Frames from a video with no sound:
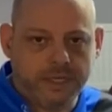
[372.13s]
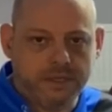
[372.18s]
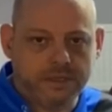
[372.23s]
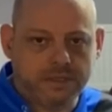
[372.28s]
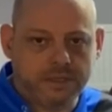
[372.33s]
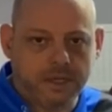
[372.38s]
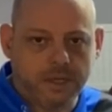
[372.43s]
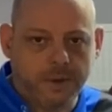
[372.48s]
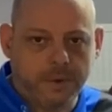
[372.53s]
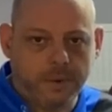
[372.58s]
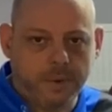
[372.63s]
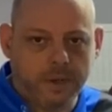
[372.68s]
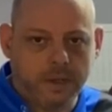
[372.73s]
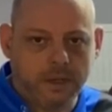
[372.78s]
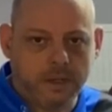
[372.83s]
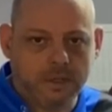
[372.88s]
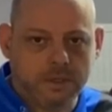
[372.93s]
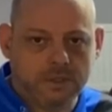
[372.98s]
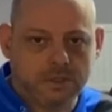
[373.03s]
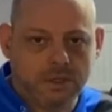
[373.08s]

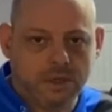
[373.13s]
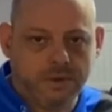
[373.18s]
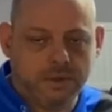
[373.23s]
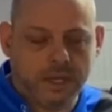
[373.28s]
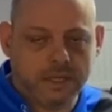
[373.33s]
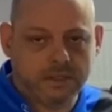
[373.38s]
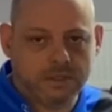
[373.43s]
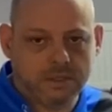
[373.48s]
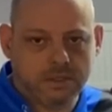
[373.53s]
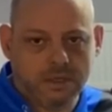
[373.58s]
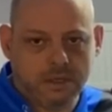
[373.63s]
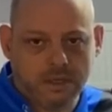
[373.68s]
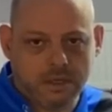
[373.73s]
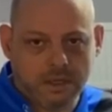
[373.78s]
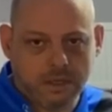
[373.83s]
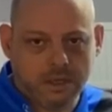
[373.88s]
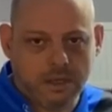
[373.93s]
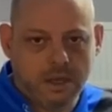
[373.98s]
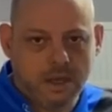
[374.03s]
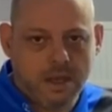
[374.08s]
So so that's
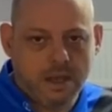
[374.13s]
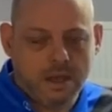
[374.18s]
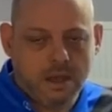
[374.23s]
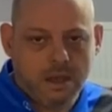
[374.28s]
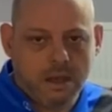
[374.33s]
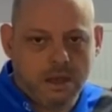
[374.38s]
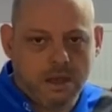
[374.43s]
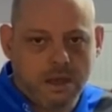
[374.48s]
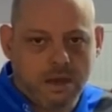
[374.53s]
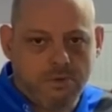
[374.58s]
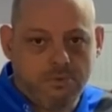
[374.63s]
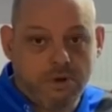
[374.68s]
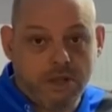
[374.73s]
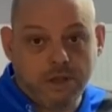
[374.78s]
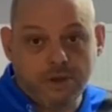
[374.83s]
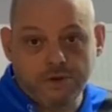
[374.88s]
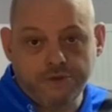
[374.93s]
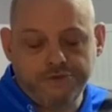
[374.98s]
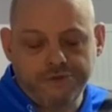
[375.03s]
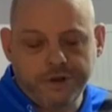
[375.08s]
a really
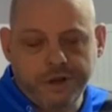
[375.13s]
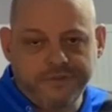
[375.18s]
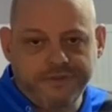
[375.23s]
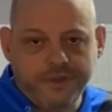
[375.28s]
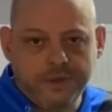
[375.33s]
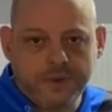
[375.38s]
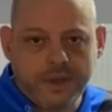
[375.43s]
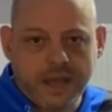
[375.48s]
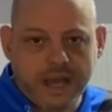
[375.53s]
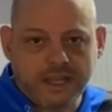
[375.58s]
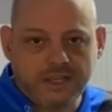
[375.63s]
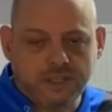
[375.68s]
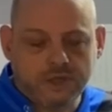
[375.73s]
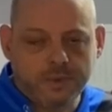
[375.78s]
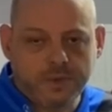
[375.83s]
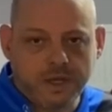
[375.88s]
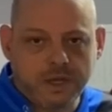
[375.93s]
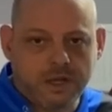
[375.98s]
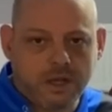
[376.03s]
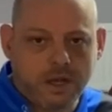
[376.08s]
good drill for you guys to
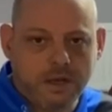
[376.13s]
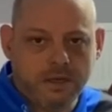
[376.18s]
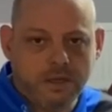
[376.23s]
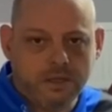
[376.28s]
work on.